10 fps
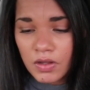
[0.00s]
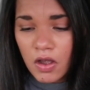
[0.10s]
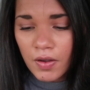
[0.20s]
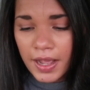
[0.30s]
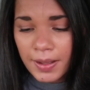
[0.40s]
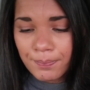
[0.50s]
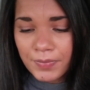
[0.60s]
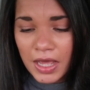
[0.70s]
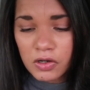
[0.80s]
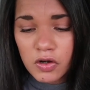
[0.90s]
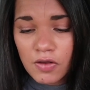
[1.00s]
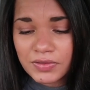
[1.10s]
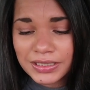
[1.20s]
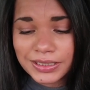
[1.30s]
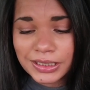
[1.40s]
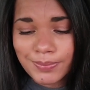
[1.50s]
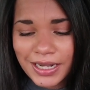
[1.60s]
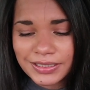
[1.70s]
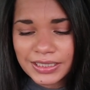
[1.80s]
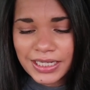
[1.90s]
okay. I don't know if this is
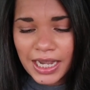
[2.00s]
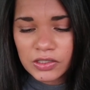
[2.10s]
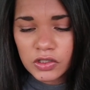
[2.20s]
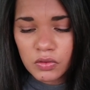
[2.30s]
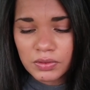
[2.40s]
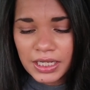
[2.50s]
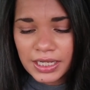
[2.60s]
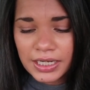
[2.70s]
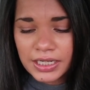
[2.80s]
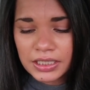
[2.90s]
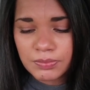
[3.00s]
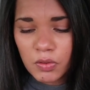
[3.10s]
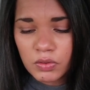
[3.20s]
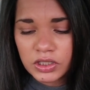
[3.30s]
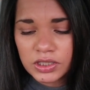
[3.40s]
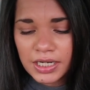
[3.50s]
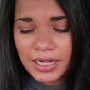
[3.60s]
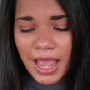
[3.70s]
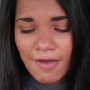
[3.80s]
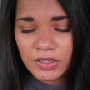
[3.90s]
spicy. I don't think it is, but we're just
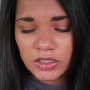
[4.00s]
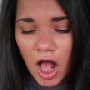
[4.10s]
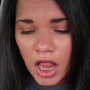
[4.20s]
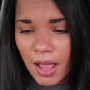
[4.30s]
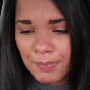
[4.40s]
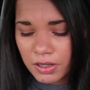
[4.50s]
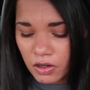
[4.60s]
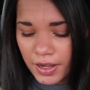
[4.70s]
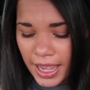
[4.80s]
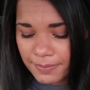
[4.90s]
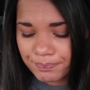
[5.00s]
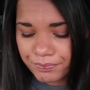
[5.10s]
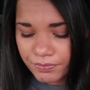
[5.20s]
gonna have a dollop, okay?